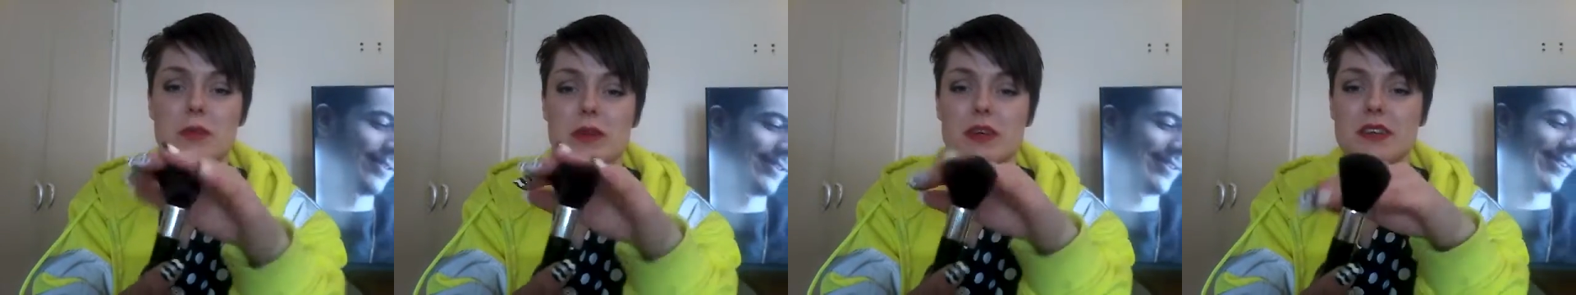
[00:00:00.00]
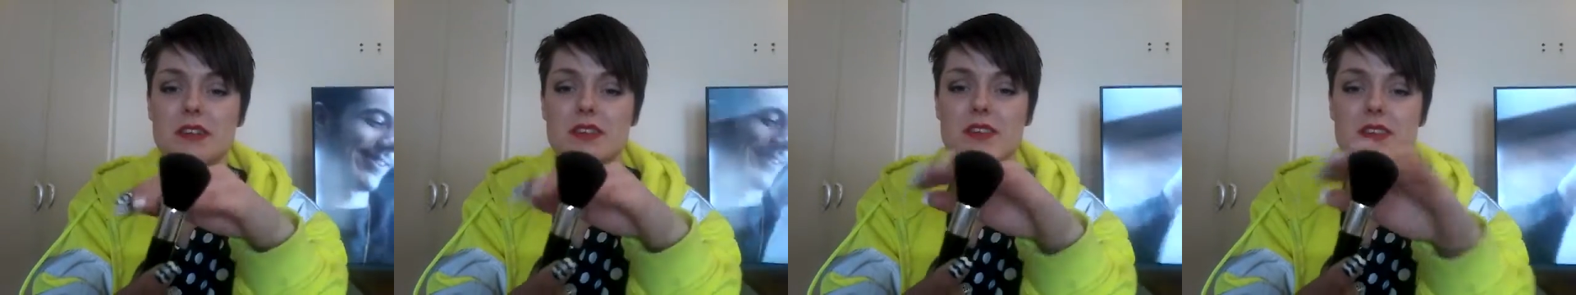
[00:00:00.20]

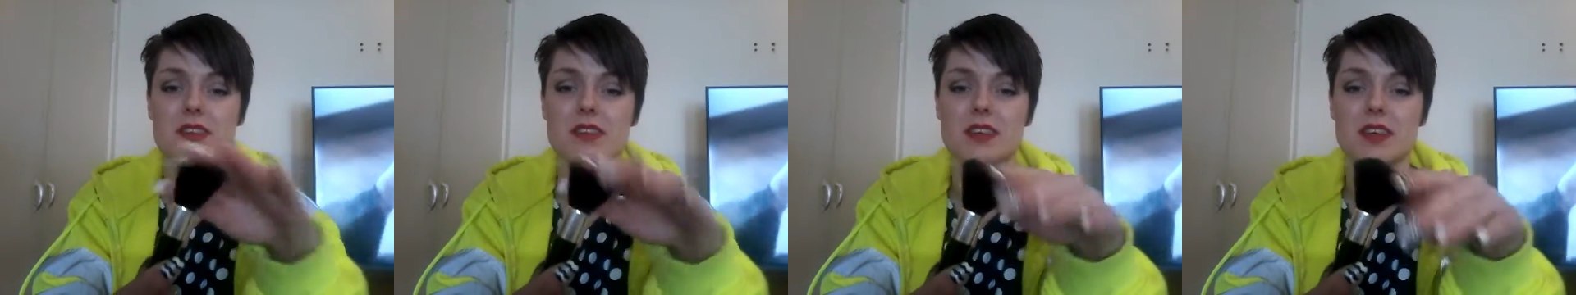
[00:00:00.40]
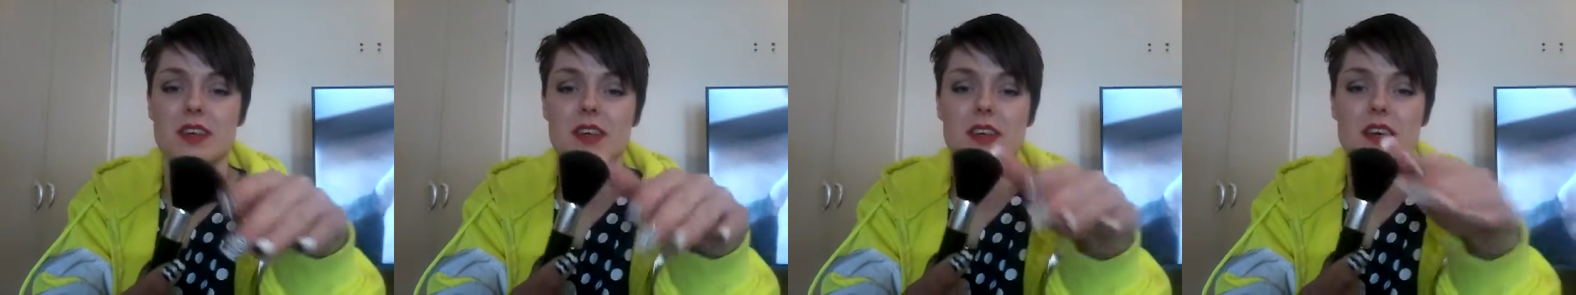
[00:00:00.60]

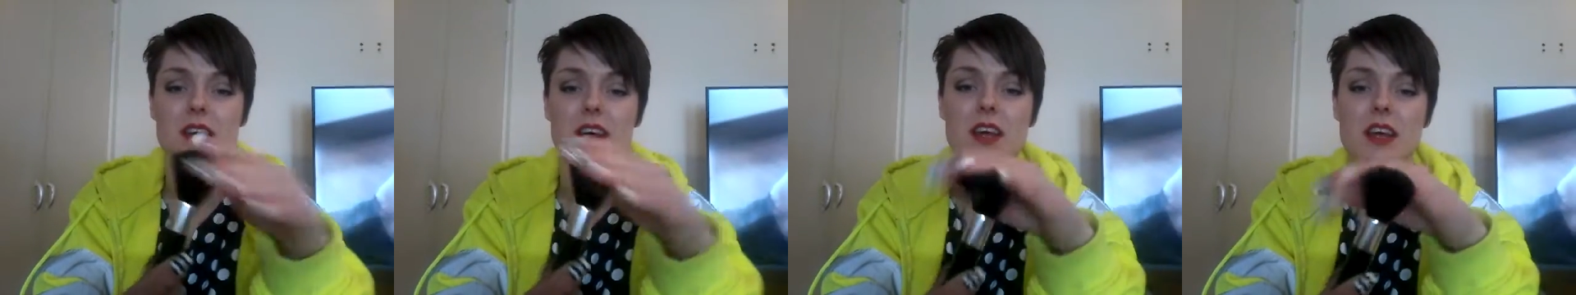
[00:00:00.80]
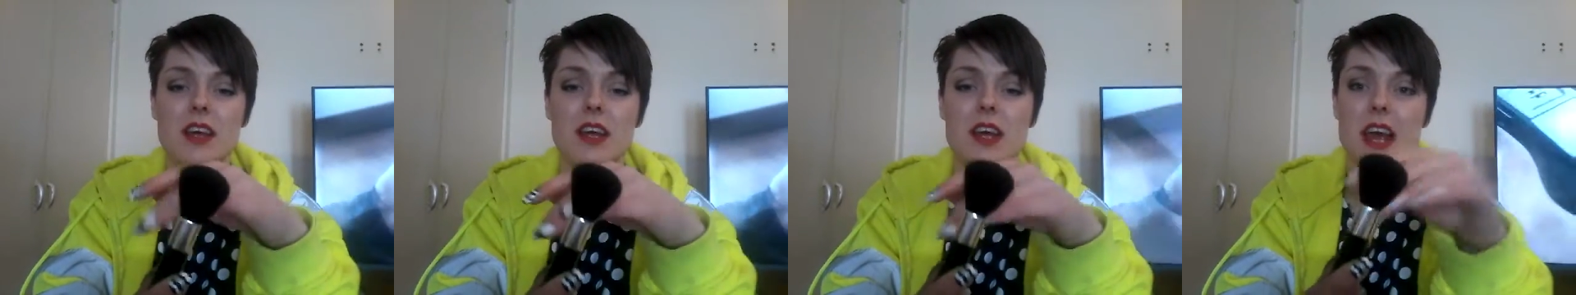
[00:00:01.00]
It's
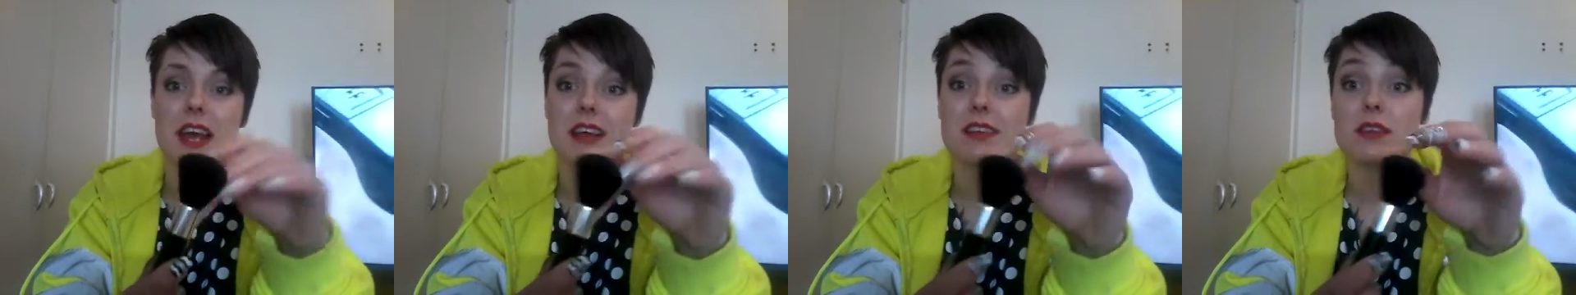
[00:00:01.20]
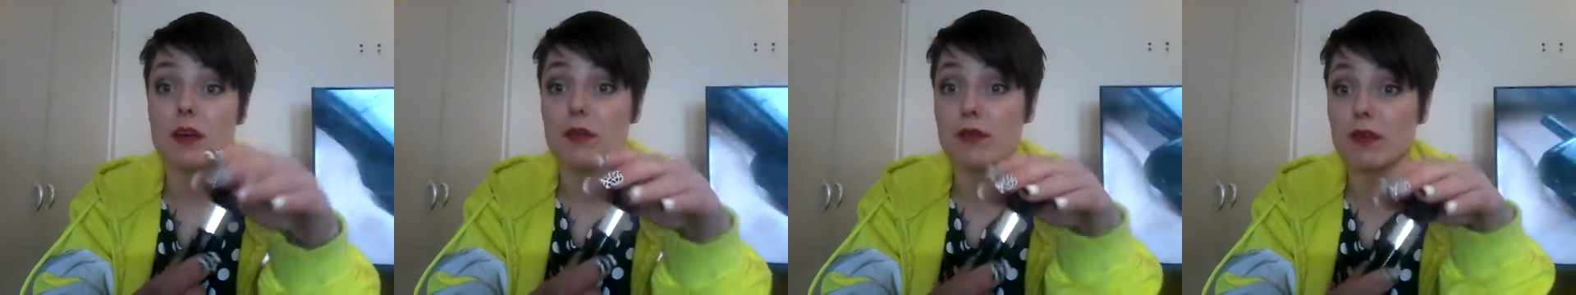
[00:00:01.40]

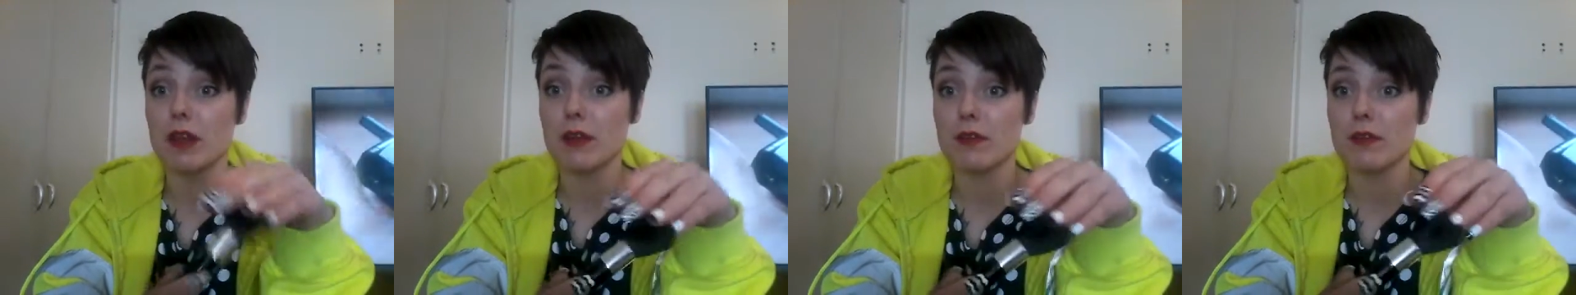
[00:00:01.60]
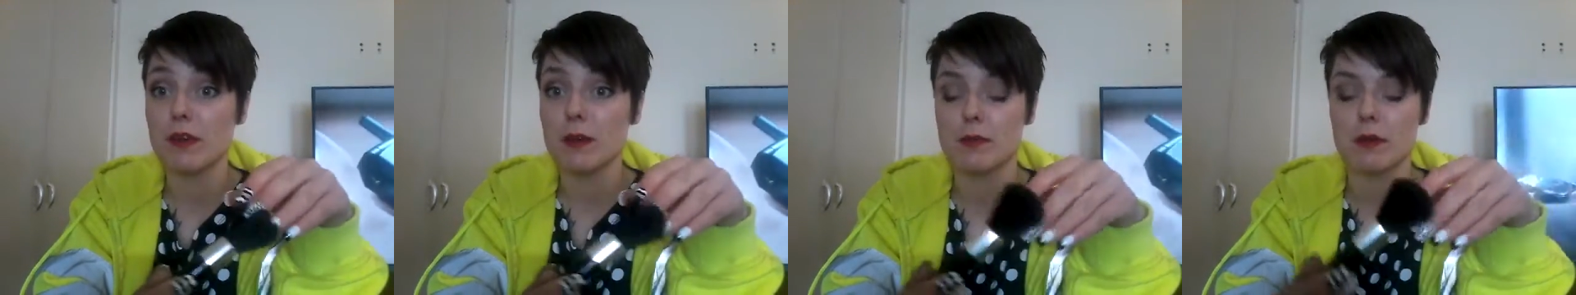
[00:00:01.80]
a
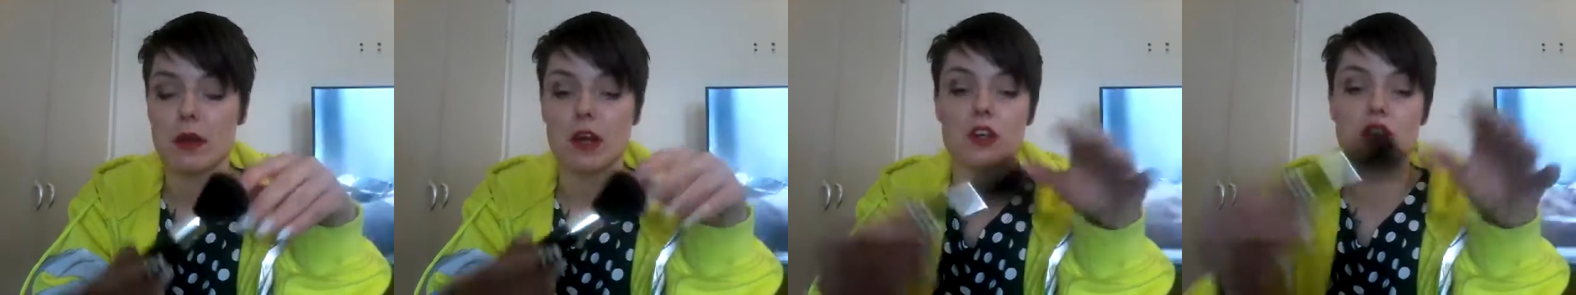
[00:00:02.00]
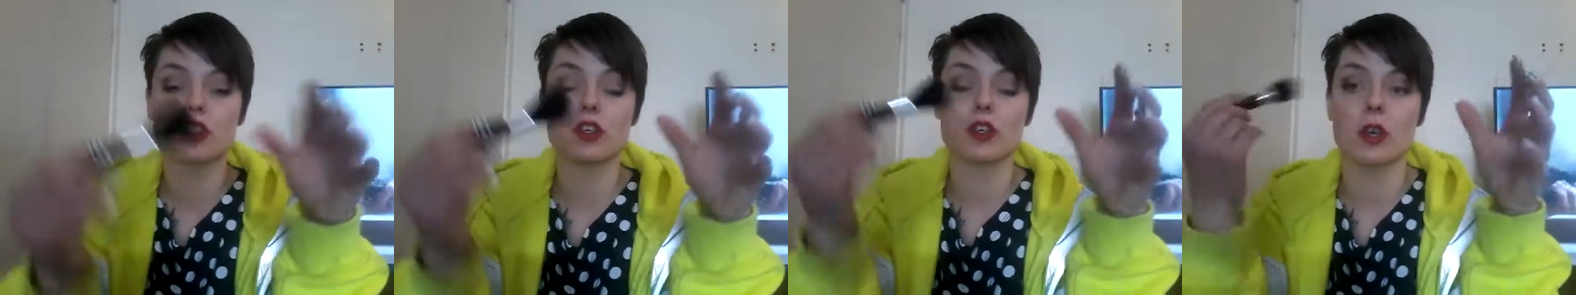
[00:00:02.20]
fluffy
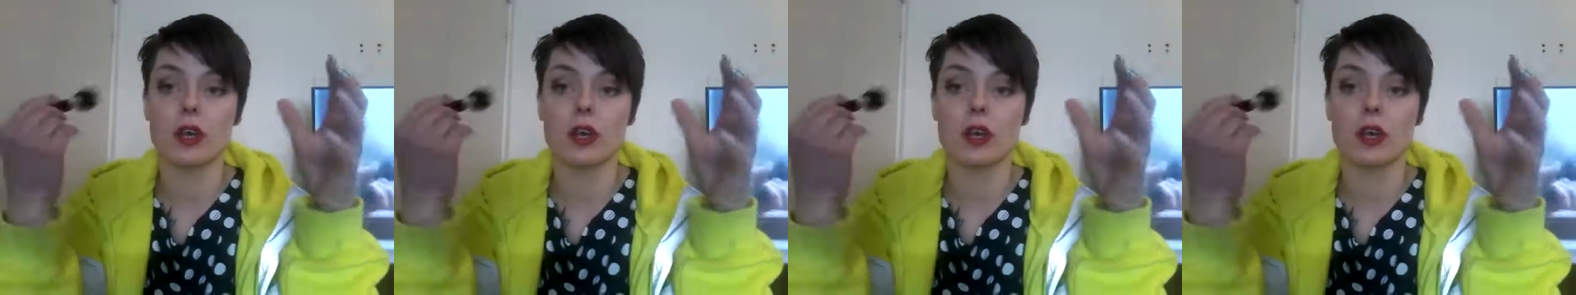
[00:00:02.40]
brush,